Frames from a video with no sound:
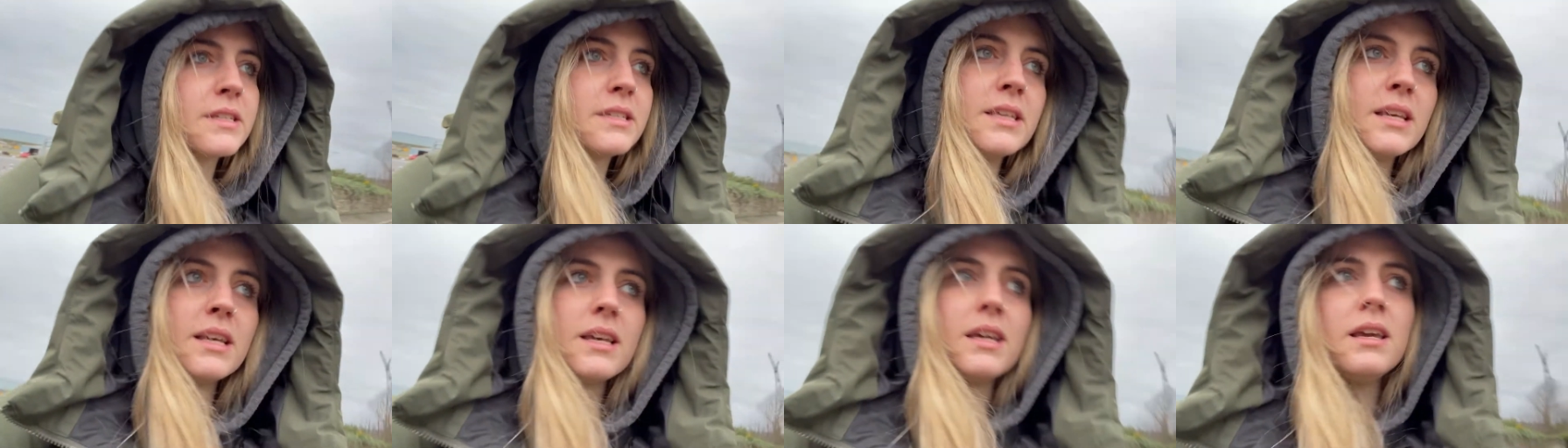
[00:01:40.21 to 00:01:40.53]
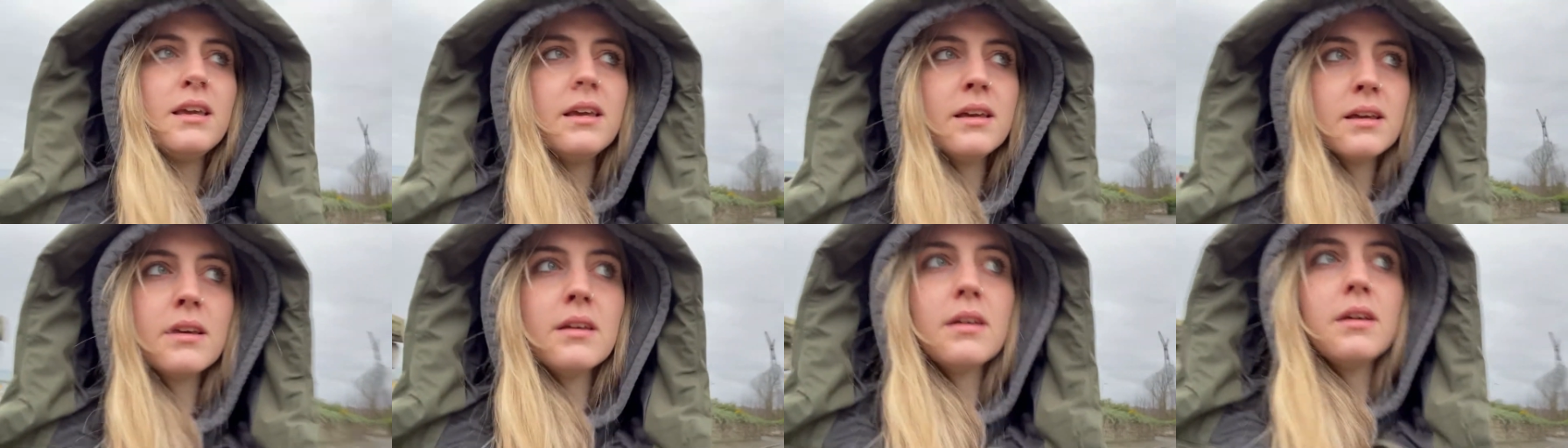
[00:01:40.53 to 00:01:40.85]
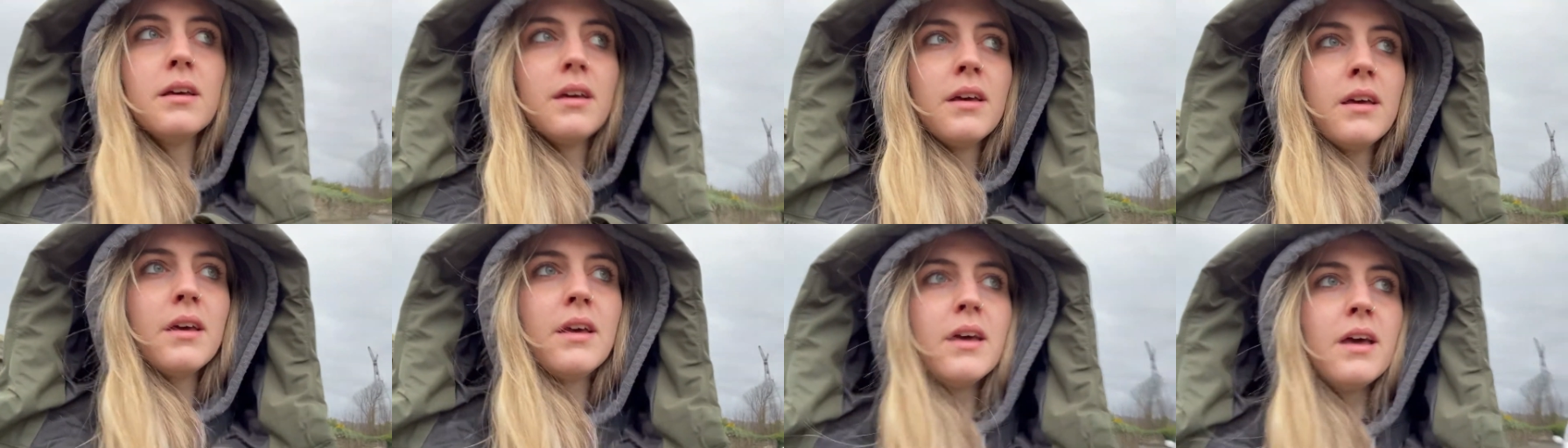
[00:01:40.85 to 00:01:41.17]
sea.
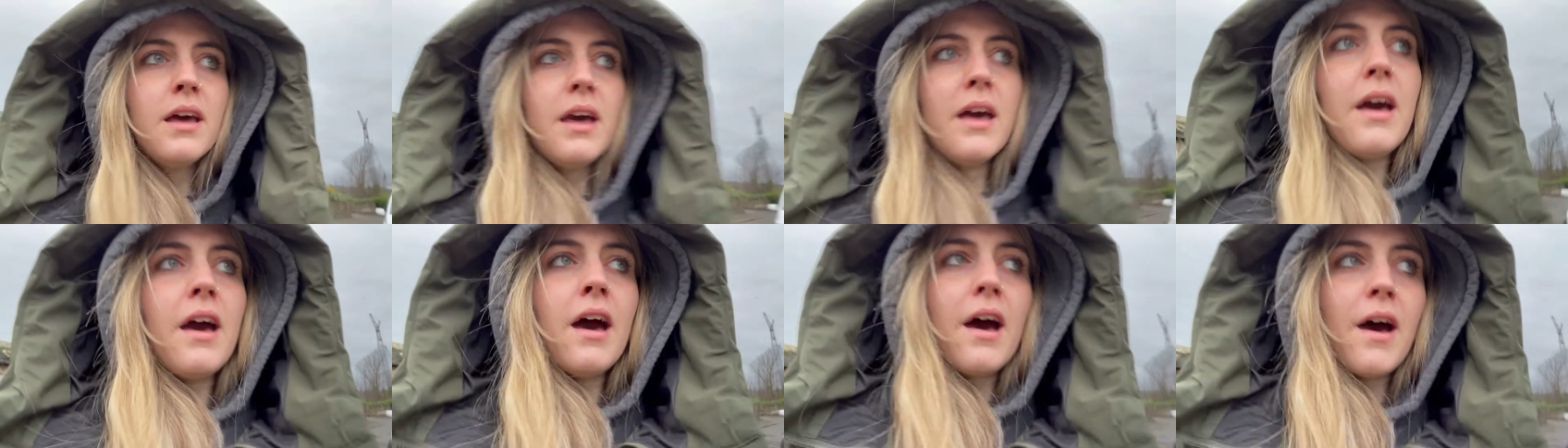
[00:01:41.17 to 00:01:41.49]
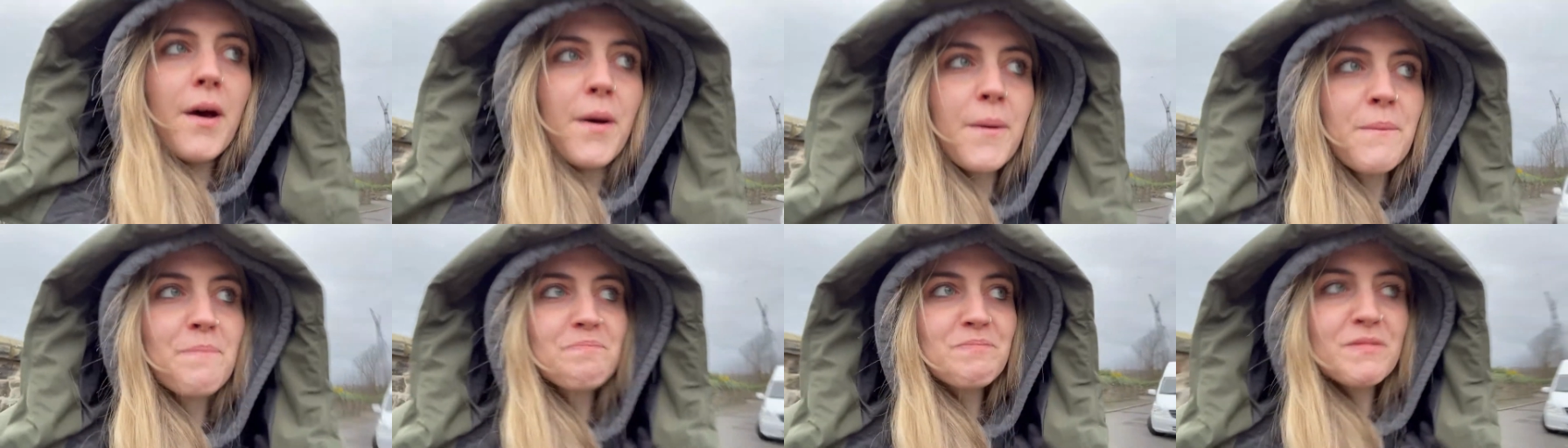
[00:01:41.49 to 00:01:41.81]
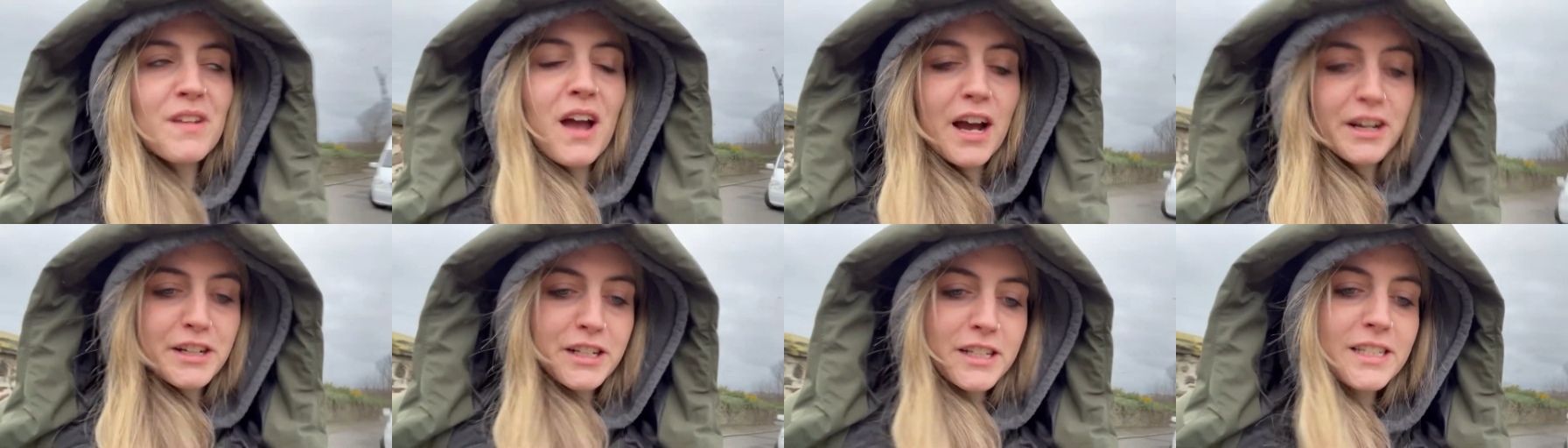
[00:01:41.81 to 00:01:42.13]
Um,
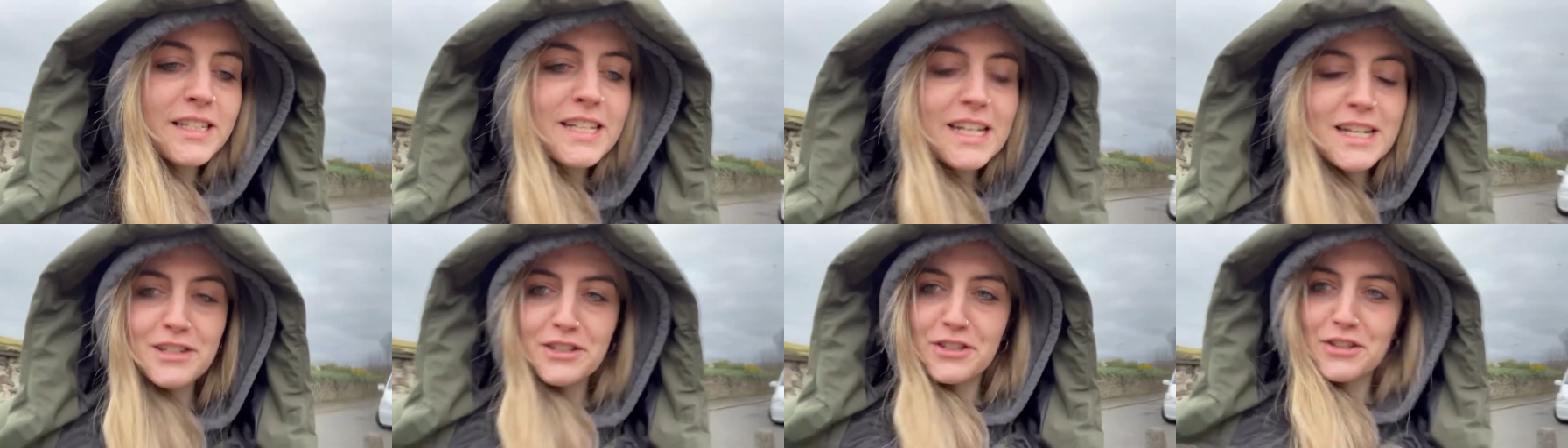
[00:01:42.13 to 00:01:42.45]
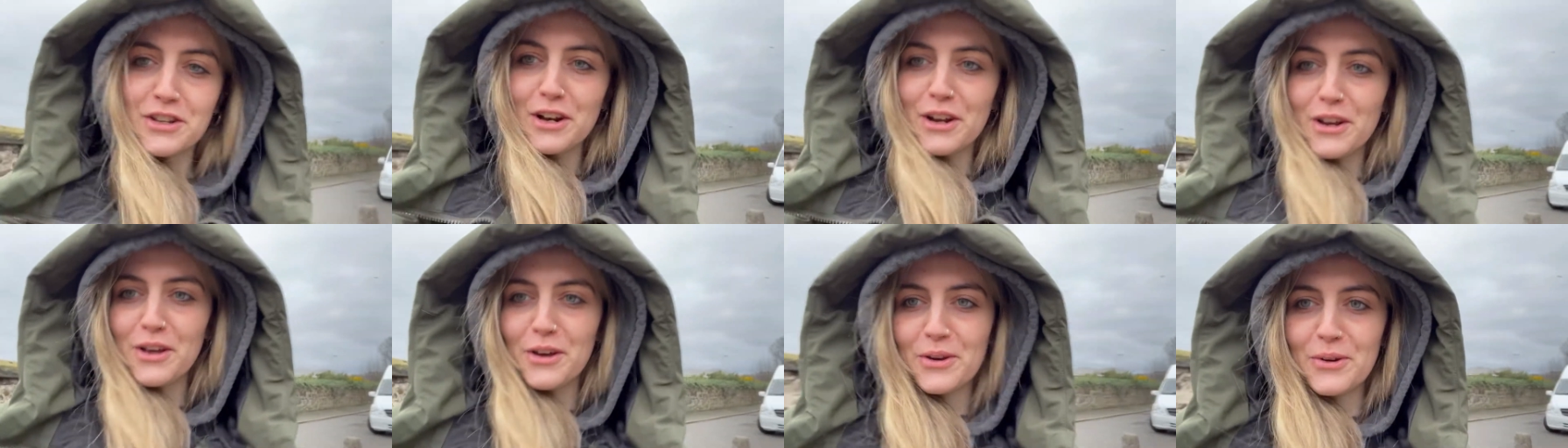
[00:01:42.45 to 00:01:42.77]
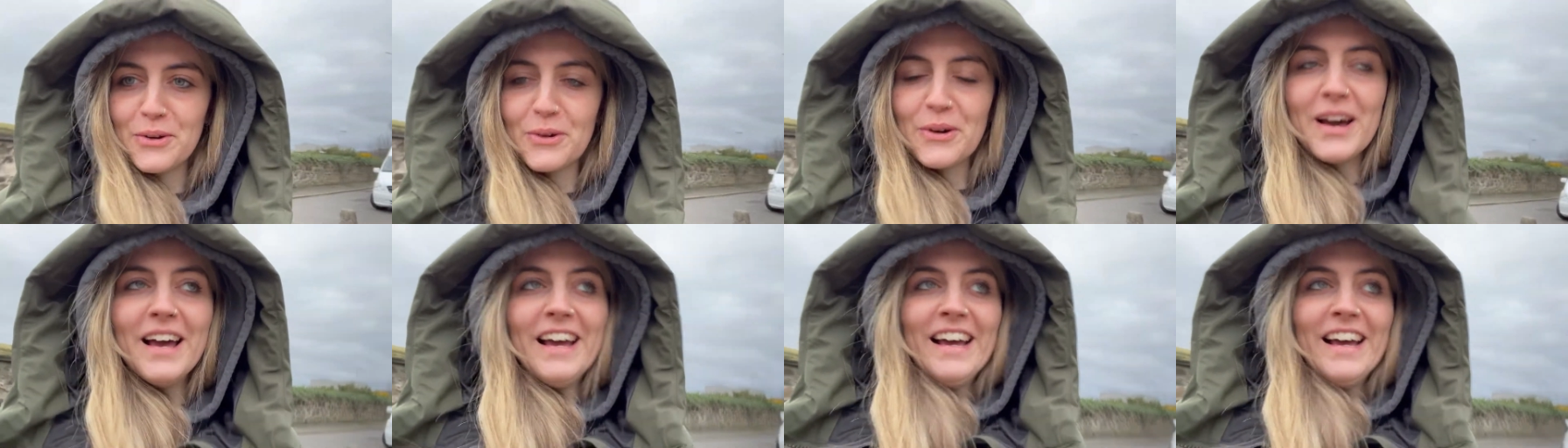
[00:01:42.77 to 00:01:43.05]
I just needed the loo